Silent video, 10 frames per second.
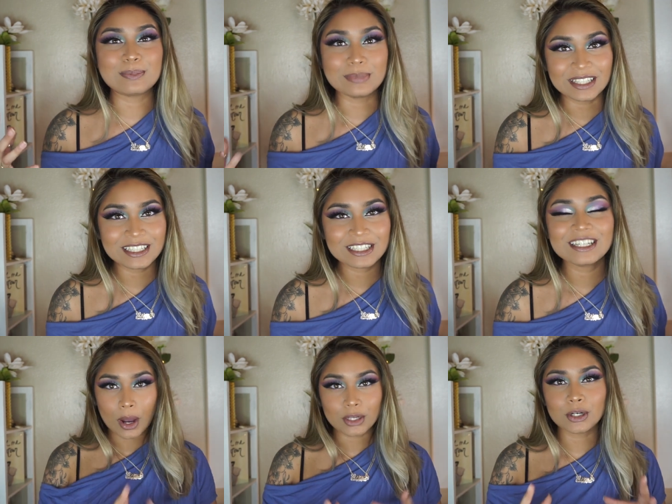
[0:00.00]
bleach
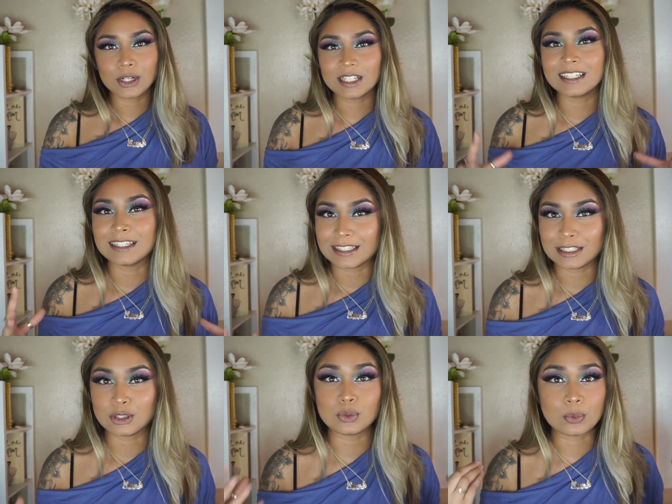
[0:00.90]
what you're gonna need to